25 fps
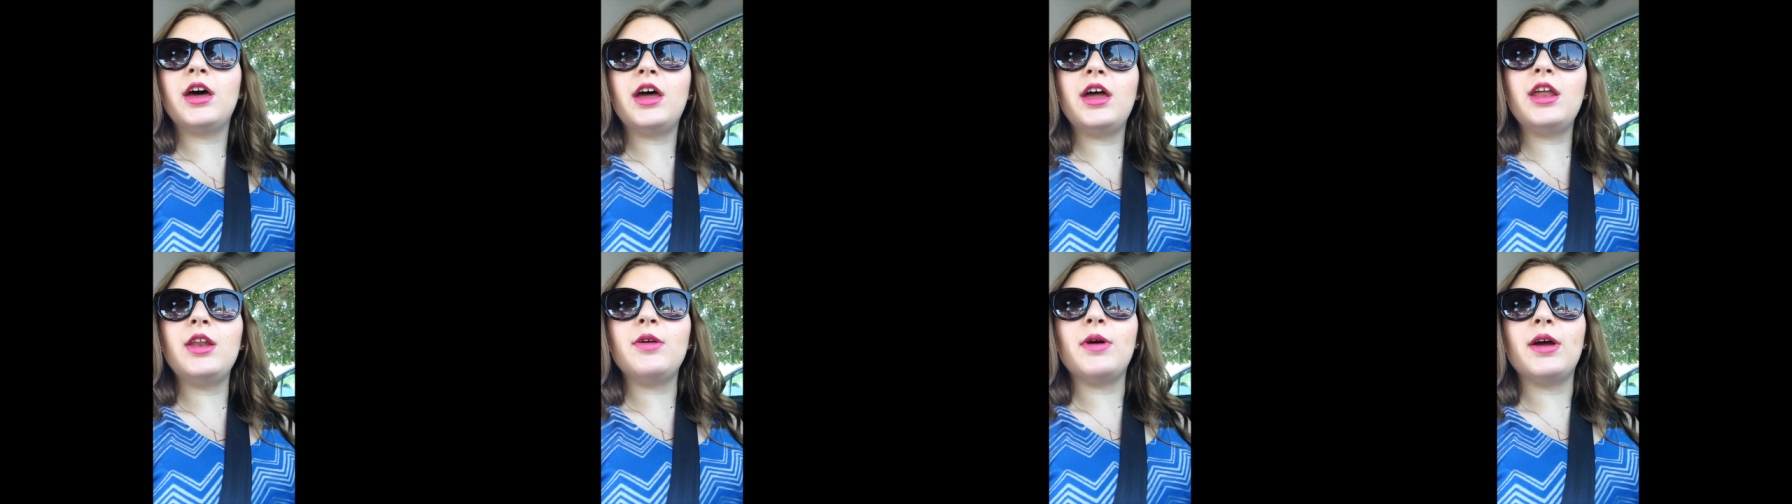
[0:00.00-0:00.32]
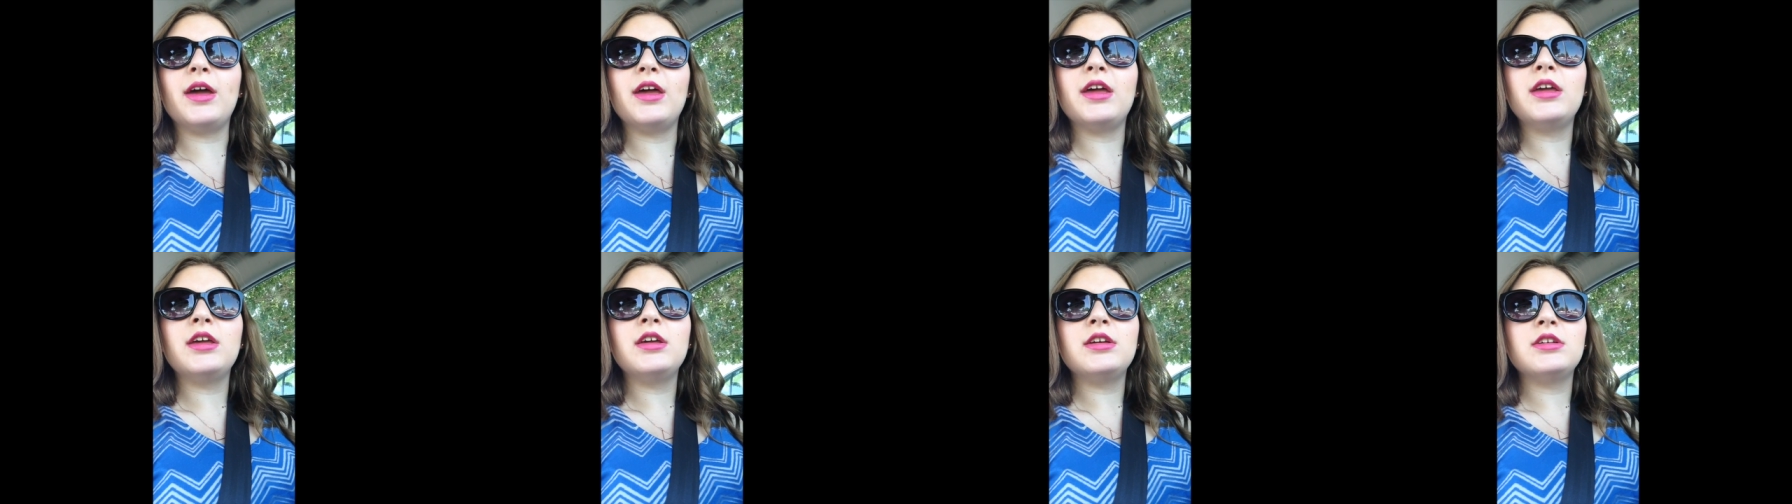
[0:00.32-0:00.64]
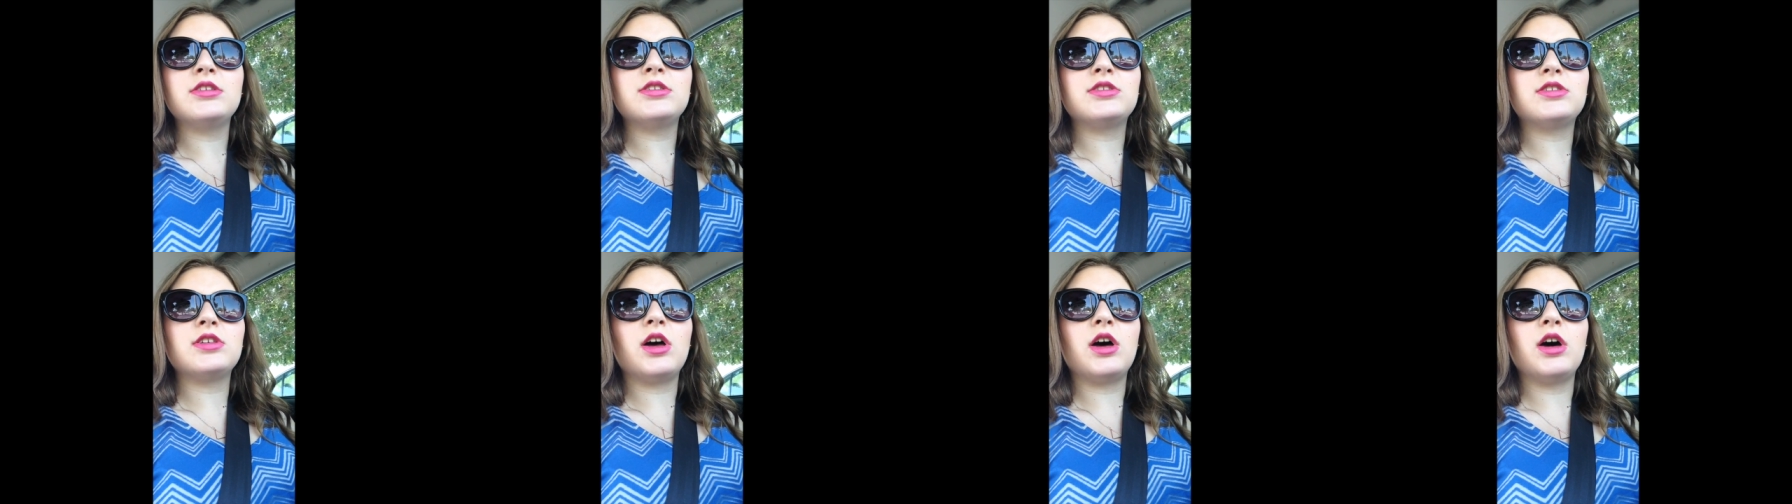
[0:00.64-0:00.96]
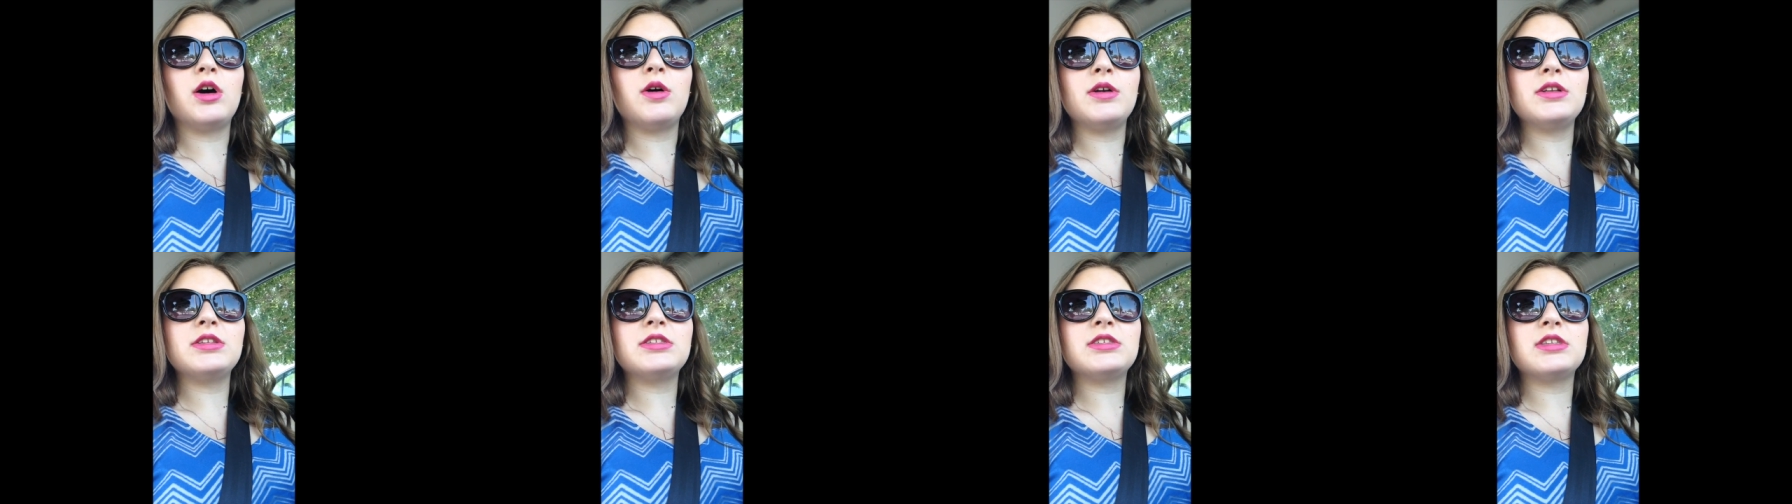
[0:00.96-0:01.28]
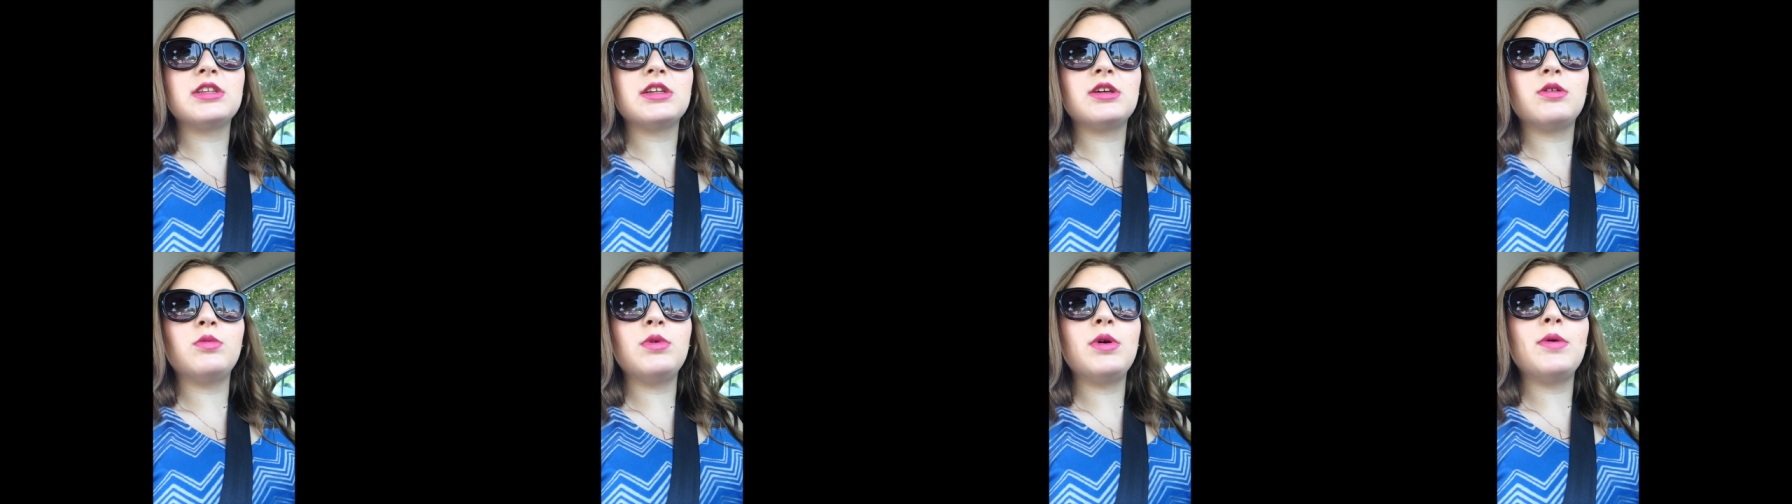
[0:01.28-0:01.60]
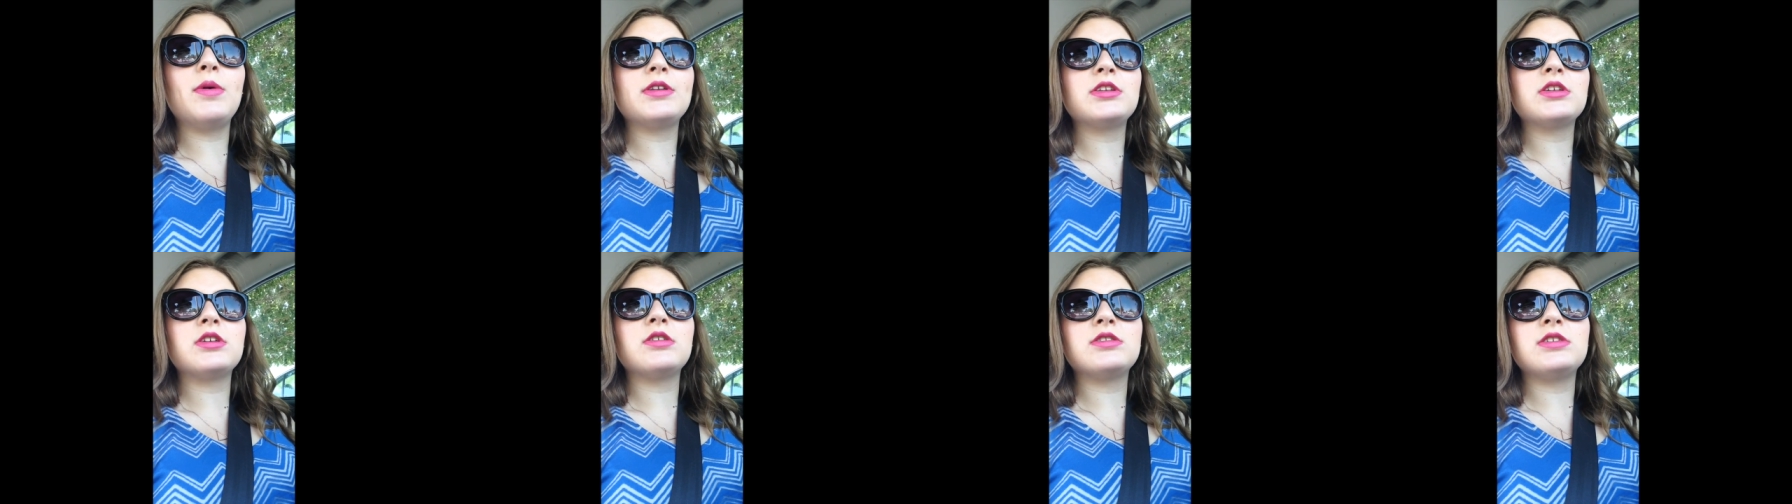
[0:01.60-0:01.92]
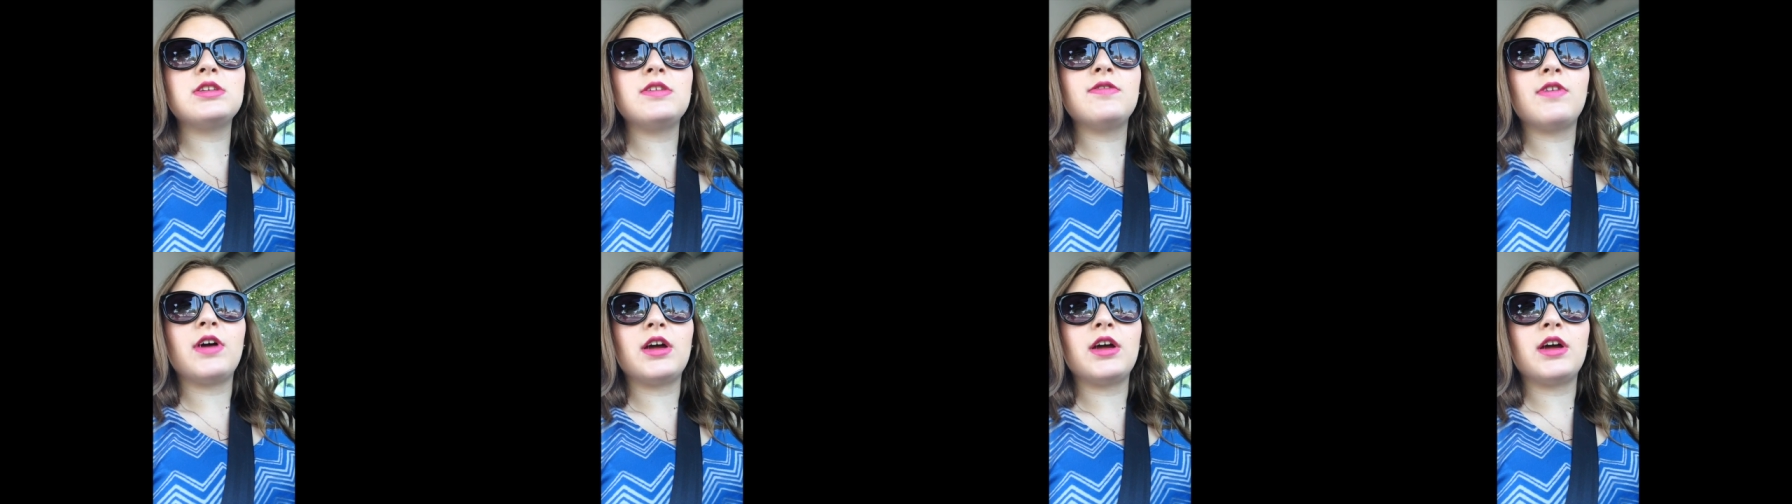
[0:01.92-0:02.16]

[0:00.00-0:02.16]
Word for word: Anyway, so we went to go see